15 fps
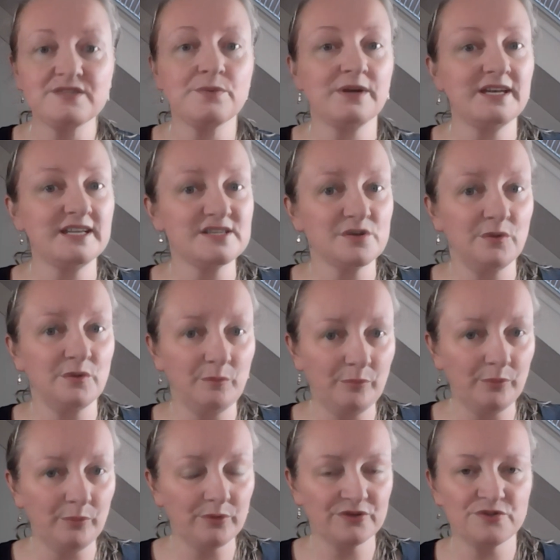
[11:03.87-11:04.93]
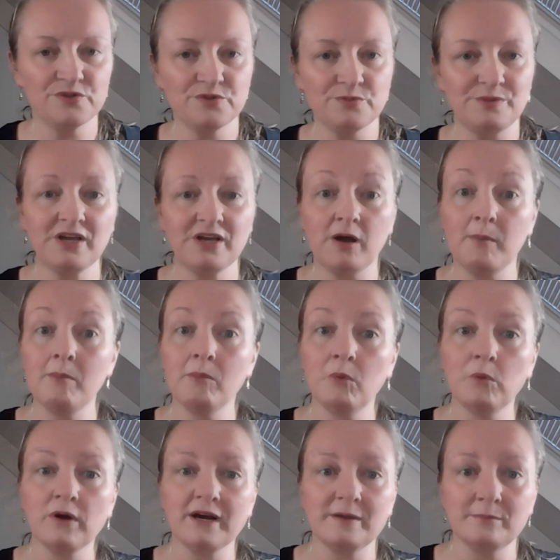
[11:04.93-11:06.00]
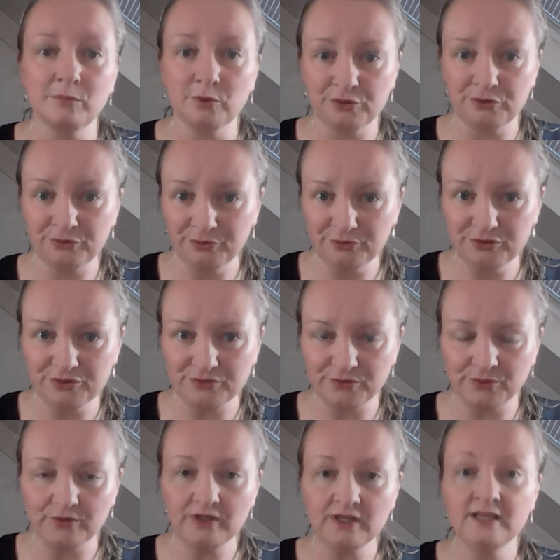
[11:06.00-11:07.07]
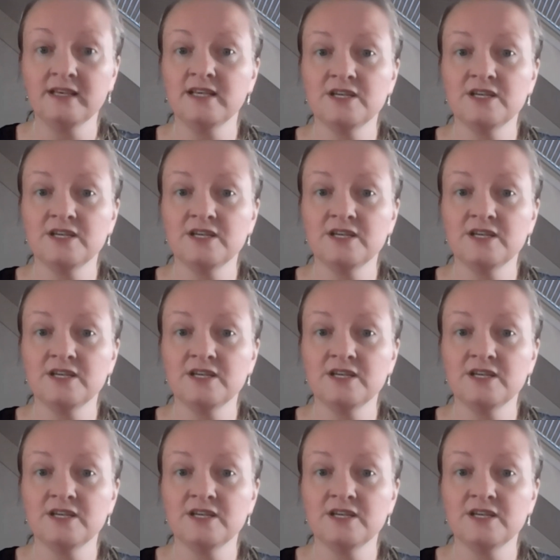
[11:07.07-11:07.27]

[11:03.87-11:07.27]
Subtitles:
why it's so important to become more and more neutral.